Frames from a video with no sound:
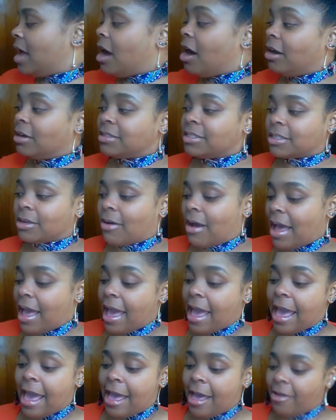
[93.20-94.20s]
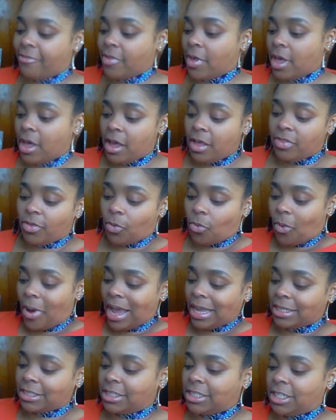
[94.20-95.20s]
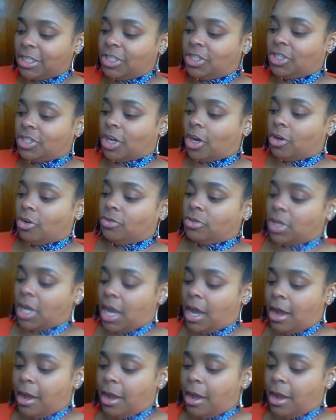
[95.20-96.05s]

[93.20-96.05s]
Also, I have the white t-shirt.